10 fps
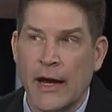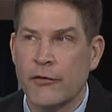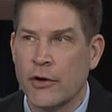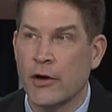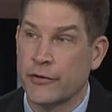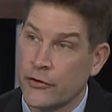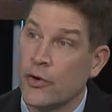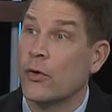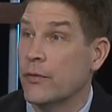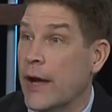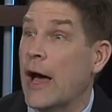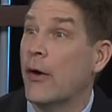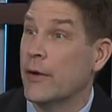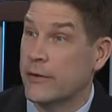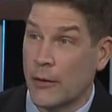I have girls, and so
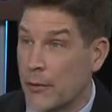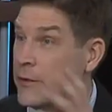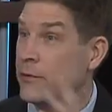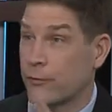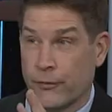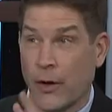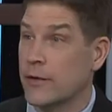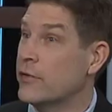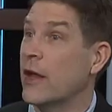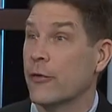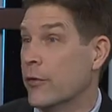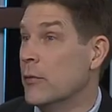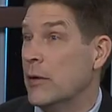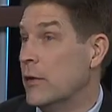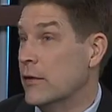now it's front and center for
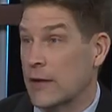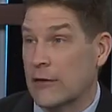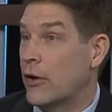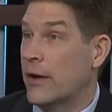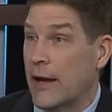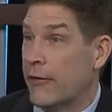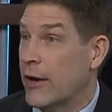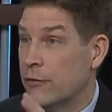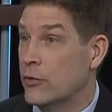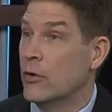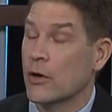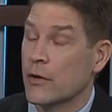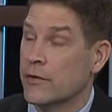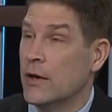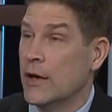me, because that's all I have. I have 2
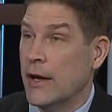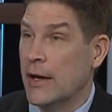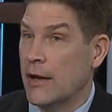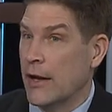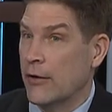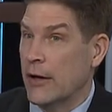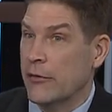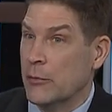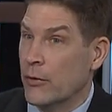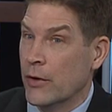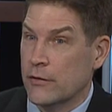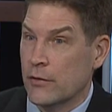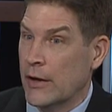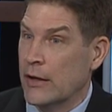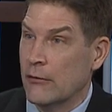girls, and I don't have any boys,
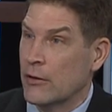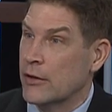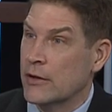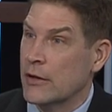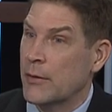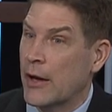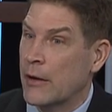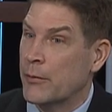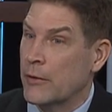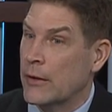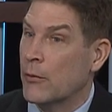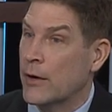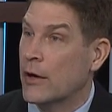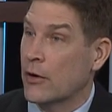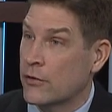so I didn't really think about it. But then
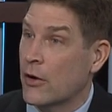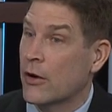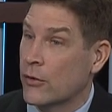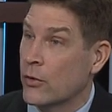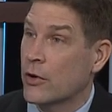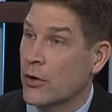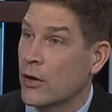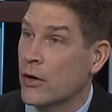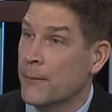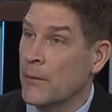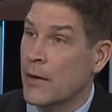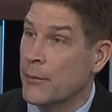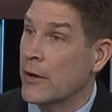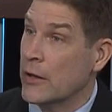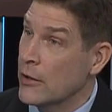when it started to occur
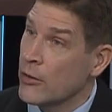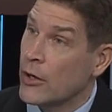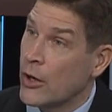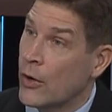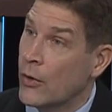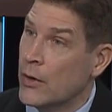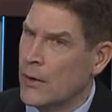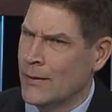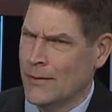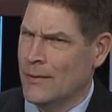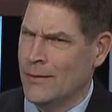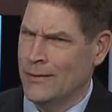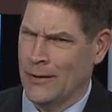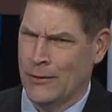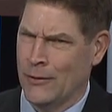about a year ago,
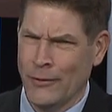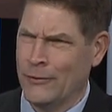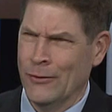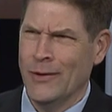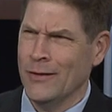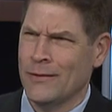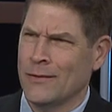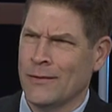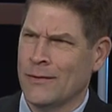was like, girls do this?